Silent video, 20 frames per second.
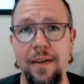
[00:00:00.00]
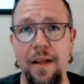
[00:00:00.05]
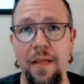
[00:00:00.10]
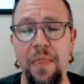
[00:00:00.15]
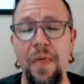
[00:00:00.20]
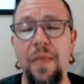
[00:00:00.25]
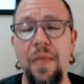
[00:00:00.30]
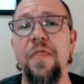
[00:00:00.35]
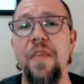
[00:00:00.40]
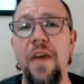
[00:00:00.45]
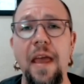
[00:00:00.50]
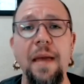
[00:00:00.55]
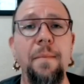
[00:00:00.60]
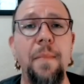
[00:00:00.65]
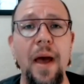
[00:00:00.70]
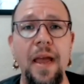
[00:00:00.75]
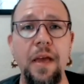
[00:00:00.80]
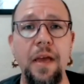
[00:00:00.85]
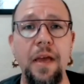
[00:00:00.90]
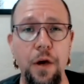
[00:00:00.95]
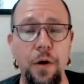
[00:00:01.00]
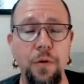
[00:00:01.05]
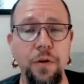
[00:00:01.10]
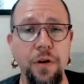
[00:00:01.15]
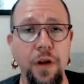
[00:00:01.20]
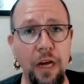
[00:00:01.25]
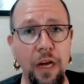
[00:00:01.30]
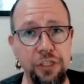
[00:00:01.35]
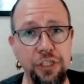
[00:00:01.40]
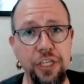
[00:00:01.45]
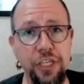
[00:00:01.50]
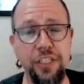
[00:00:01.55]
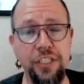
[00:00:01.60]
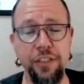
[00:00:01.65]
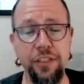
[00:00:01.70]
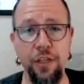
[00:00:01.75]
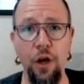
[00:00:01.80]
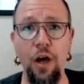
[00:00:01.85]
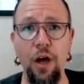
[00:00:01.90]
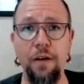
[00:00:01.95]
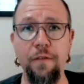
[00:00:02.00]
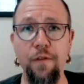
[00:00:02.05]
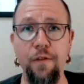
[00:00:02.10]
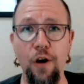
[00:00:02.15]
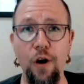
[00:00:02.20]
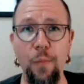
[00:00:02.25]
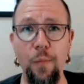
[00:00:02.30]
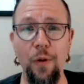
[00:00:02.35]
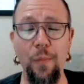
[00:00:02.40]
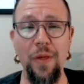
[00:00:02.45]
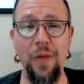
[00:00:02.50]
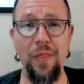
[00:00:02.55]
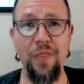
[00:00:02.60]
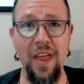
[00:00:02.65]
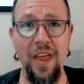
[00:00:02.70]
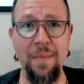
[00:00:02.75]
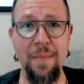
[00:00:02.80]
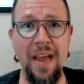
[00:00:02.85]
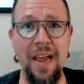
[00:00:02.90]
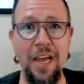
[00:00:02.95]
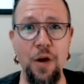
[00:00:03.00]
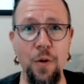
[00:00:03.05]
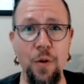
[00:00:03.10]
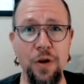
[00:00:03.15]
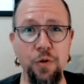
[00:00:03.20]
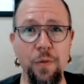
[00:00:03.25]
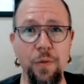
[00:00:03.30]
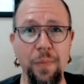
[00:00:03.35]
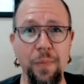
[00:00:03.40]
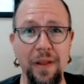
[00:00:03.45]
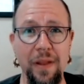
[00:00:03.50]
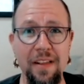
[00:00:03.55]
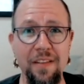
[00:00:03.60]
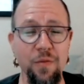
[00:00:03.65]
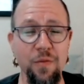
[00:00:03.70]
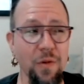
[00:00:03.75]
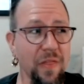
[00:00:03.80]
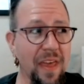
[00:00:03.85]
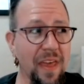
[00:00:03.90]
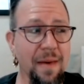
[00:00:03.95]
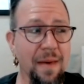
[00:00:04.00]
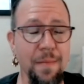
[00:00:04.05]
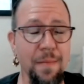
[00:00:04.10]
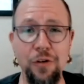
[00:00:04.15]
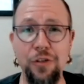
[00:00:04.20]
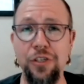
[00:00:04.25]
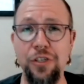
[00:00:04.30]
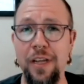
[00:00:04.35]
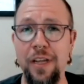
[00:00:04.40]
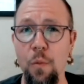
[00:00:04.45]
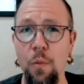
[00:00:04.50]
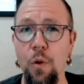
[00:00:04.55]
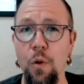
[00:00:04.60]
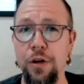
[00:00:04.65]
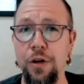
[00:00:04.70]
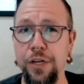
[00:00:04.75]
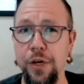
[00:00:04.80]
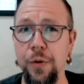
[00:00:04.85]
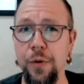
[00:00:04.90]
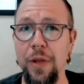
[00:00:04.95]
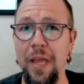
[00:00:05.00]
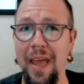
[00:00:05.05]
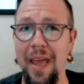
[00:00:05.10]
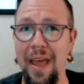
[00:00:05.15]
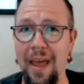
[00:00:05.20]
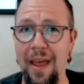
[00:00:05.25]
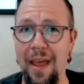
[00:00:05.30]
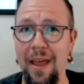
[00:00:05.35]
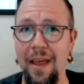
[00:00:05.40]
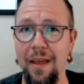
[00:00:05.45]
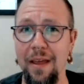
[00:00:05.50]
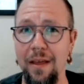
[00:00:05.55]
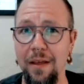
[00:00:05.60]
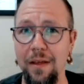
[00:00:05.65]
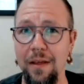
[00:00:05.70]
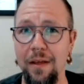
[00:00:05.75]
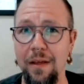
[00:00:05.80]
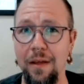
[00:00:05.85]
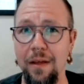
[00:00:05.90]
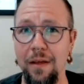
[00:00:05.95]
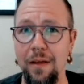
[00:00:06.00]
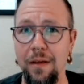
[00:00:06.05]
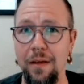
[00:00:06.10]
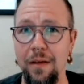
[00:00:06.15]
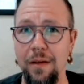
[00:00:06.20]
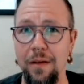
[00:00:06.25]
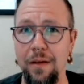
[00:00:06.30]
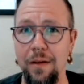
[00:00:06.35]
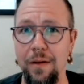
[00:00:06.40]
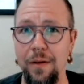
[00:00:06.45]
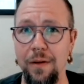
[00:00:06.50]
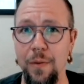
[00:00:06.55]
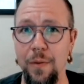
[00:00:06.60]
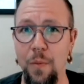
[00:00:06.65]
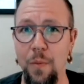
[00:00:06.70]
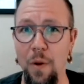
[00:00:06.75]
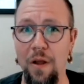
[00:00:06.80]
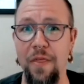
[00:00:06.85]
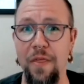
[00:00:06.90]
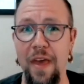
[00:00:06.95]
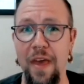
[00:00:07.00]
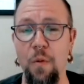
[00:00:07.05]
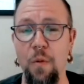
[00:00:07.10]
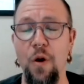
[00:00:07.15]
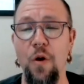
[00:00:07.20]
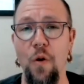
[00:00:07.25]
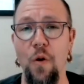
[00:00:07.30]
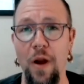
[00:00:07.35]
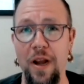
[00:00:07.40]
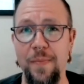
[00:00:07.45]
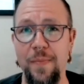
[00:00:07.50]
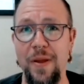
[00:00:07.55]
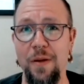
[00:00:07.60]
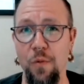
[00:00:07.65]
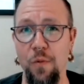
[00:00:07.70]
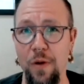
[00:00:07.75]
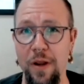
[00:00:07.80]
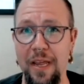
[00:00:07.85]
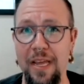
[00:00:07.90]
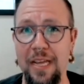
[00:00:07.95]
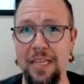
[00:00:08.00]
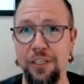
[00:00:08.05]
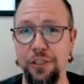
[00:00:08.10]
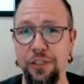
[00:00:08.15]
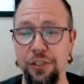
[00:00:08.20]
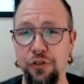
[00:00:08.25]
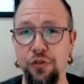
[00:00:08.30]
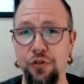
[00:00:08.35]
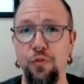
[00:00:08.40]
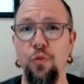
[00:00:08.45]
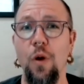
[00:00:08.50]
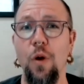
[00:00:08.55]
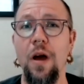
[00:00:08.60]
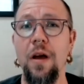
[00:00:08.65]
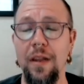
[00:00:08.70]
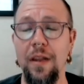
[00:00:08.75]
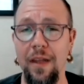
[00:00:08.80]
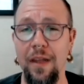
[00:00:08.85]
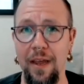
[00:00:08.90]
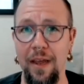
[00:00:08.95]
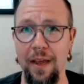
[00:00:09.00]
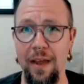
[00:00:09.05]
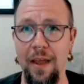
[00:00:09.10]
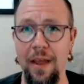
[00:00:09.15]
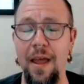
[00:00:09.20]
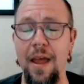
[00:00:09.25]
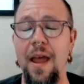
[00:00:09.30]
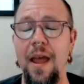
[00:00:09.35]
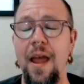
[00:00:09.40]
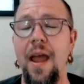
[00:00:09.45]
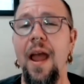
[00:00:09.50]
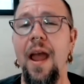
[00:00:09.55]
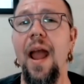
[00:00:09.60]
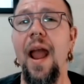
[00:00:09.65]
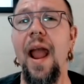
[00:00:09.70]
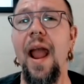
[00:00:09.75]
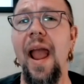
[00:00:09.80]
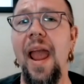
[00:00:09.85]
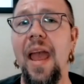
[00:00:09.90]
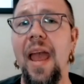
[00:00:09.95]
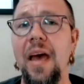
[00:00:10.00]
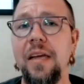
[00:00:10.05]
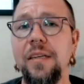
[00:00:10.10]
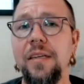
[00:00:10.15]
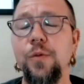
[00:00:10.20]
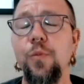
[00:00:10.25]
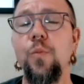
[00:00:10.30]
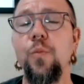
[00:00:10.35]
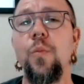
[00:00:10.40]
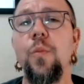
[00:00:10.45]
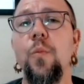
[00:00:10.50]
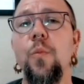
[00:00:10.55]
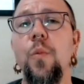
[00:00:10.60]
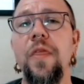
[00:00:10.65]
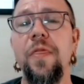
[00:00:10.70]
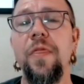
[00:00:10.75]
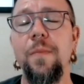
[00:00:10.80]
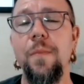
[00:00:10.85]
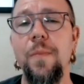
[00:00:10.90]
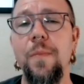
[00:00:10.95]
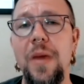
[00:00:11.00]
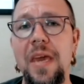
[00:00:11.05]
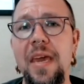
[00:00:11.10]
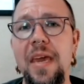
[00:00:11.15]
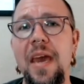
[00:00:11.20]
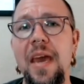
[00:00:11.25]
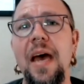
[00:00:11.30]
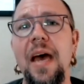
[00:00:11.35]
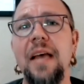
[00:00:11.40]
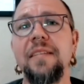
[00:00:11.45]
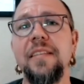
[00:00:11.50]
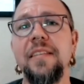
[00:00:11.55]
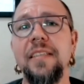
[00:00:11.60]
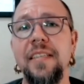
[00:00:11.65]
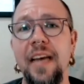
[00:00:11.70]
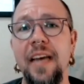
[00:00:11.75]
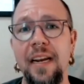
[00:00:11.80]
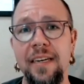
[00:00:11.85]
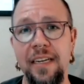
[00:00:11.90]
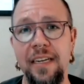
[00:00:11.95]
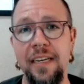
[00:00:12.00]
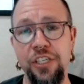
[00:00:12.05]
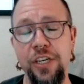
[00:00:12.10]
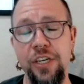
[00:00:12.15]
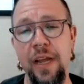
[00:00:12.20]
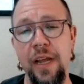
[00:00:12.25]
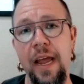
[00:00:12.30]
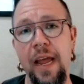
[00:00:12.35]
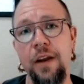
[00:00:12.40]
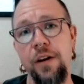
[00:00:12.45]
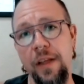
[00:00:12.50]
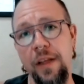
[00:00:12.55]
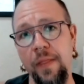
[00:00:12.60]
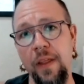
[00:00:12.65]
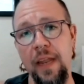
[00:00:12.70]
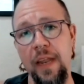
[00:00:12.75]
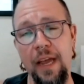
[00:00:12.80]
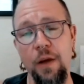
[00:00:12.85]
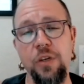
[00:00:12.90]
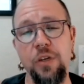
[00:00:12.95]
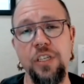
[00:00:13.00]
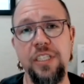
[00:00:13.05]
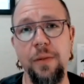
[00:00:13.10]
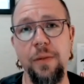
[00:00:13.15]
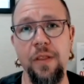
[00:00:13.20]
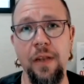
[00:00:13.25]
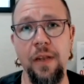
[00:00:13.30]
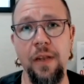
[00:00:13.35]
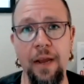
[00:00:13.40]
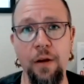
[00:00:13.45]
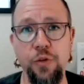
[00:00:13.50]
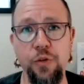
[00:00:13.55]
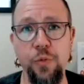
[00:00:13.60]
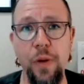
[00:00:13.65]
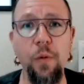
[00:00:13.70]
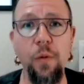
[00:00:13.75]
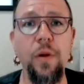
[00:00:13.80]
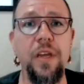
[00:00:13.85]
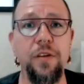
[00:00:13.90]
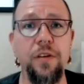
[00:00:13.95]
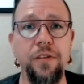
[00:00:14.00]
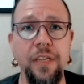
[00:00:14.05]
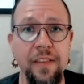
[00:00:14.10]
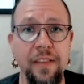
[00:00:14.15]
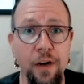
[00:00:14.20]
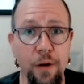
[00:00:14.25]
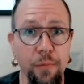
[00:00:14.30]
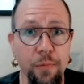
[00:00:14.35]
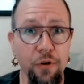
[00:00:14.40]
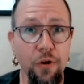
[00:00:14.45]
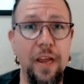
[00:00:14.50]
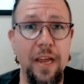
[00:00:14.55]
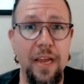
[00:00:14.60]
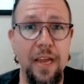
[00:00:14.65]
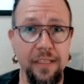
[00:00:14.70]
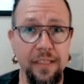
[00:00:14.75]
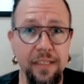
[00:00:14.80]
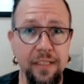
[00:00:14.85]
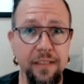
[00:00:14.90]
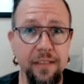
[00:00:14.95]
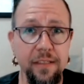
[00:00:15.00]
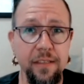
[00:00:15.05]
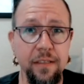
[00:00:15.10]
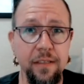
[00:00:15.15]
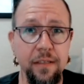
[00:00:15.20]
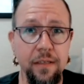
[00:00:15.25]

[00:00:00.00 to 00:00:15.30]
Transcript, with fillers: that they might go not just nonverbal, but they might go into a place where they emotionally weren't okay, where they were going to be really struggling. And with me as the technician and in the language, some of the language we were using, their priest,